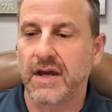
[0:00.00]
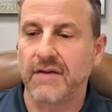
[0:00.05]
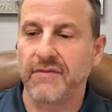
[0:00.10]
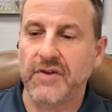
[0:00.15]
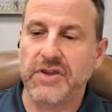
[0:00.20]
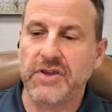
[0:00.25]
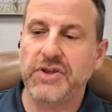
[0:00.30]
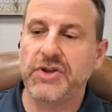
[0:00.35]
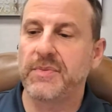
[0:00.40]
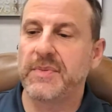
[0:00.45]

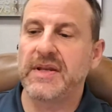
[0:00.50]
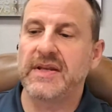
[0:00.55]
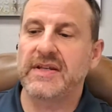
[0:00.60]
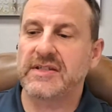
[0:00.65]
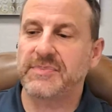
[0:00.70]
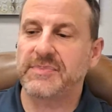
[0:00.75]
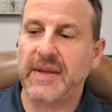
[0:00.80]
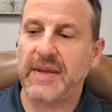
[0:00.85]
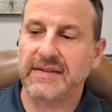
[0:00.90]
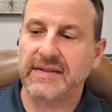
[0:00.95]
of a human
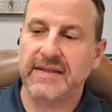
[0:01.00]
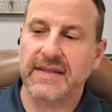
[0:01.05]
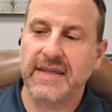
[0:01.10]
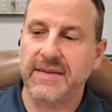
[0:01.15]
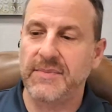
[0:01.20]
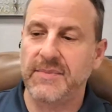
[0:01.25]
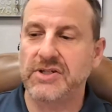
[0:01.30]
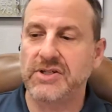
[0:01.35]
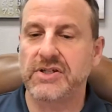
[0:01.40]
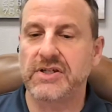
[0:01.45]

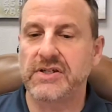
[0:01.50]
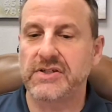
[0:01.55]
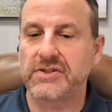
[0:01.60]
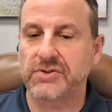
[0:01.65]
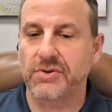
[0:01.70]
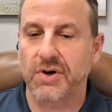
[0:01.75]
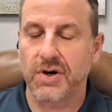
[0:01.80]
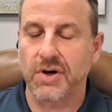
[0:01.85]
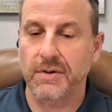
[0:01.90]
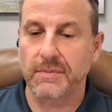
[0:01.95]
inspecting
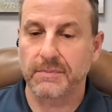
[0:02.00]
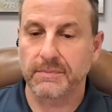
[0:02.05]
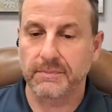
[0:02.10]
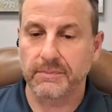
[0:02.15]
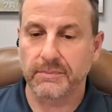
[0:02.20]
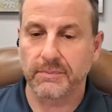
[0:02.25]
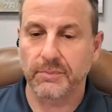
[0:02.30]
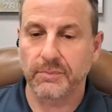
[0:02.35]
images, or